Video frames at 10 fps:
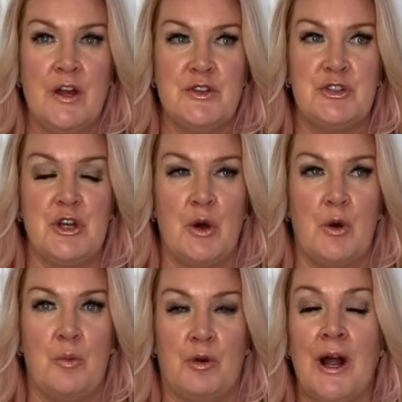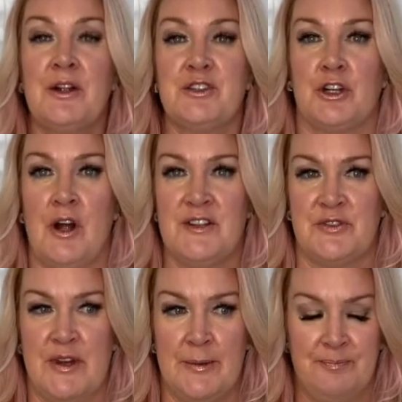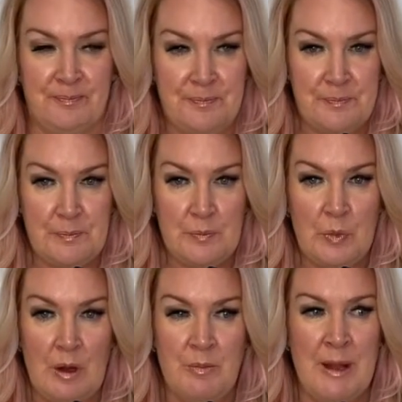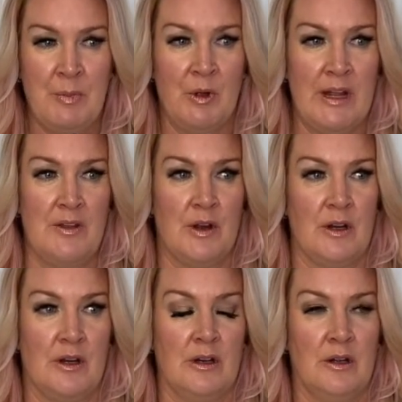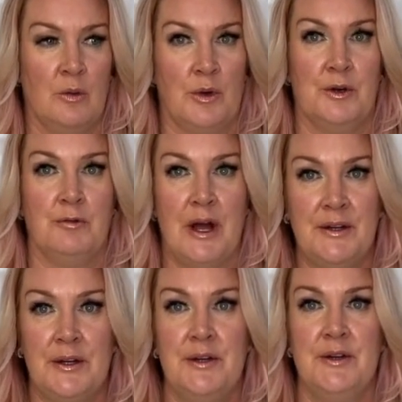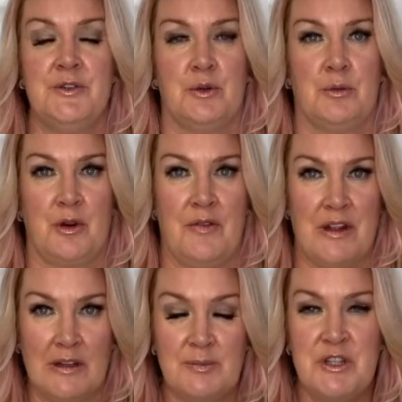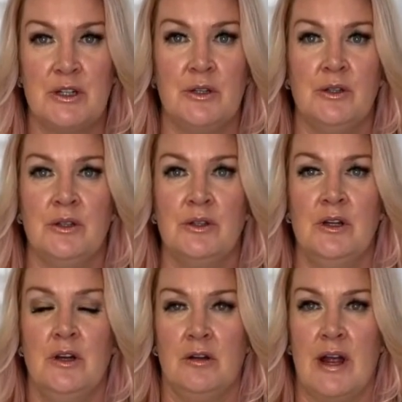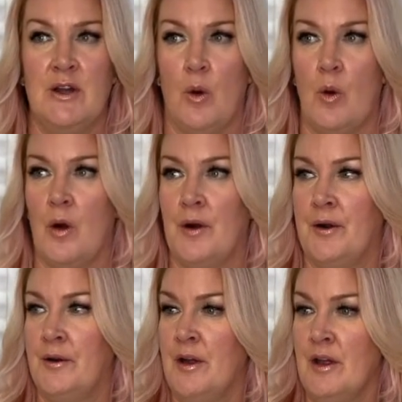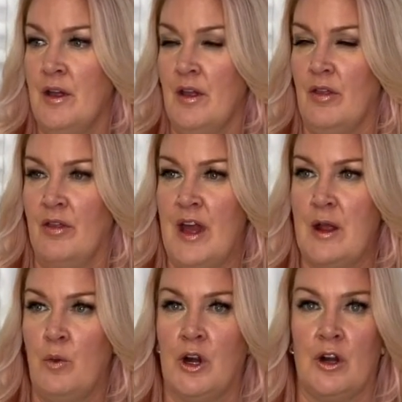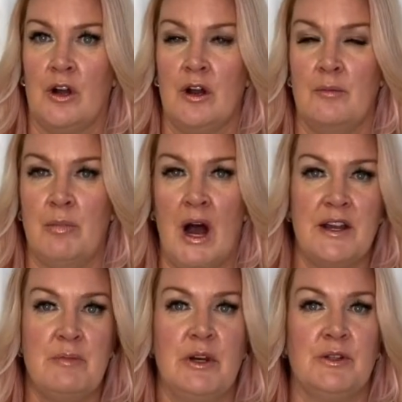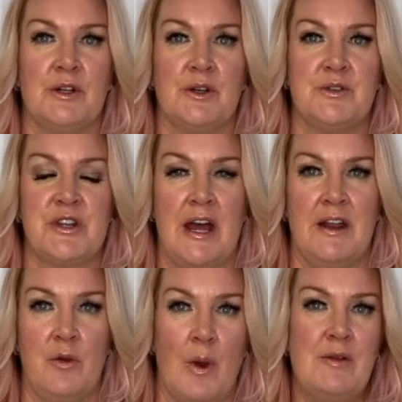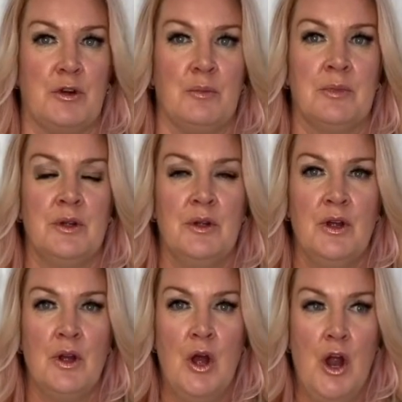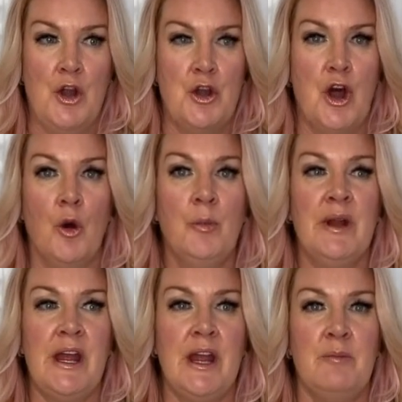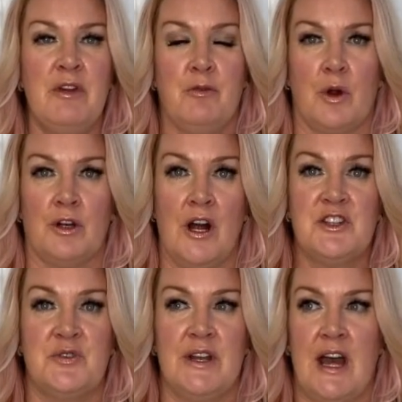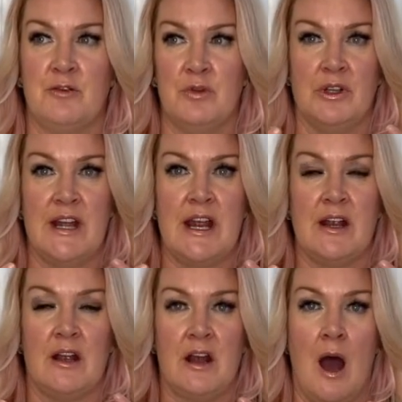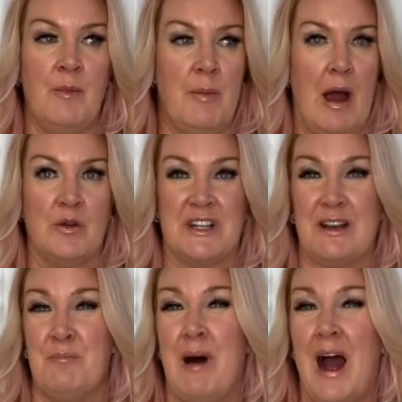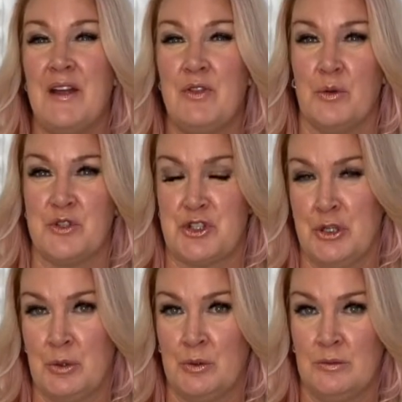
So prior to CrossFit, people either were runners or were on the elliptical, right? Or they were bodybuilders and in the weight room. Nobody before CrossFit had really come about to combine those two.